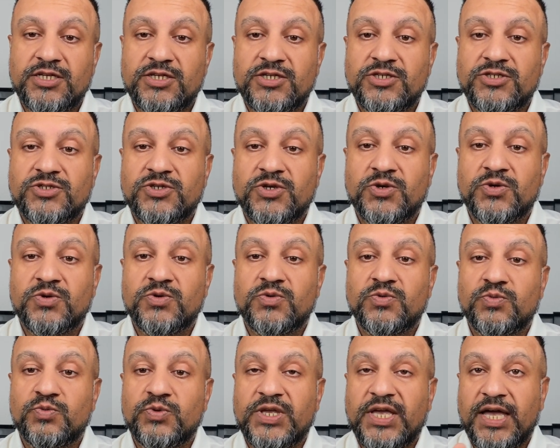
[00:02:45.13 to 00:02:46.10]
So
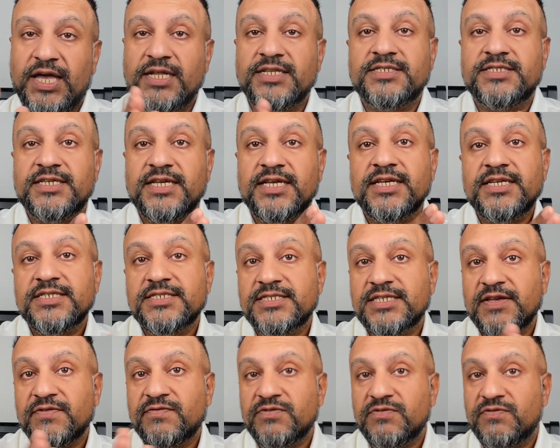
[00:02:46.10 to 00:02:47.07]
we can say
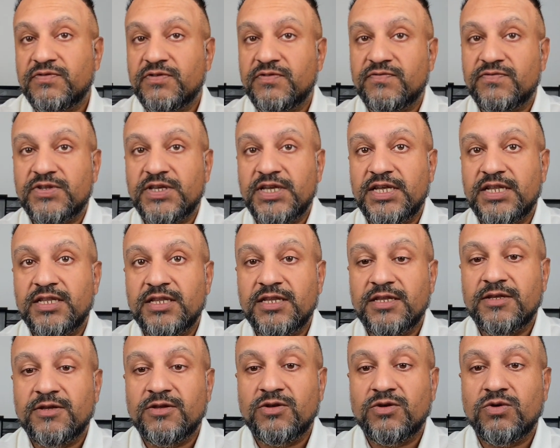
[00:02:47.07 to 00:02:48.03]
7:15
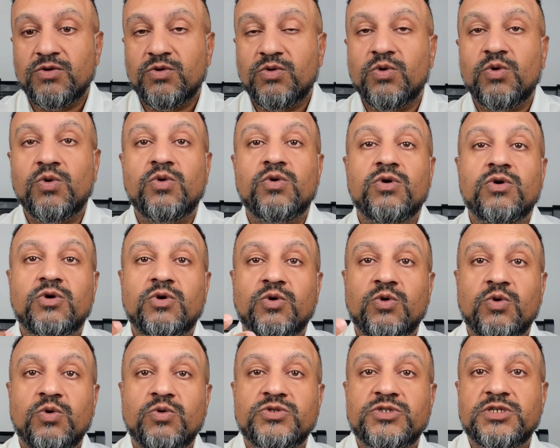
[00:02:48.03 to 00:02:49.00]
or
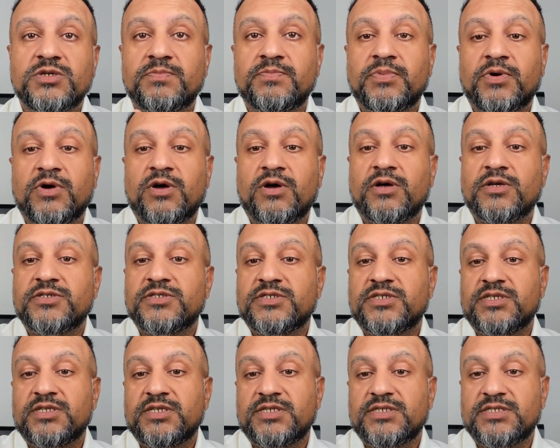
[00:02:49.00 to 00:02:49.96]

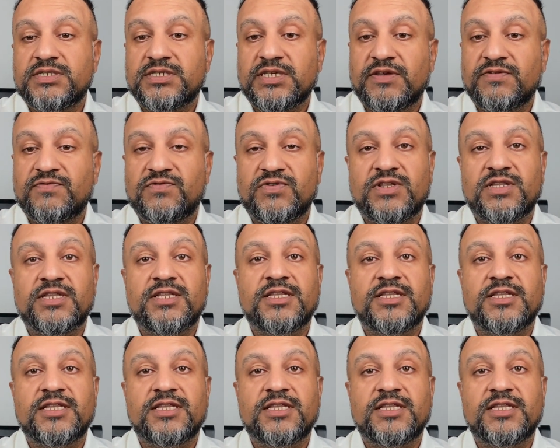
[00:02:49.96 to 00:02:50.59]
7:15.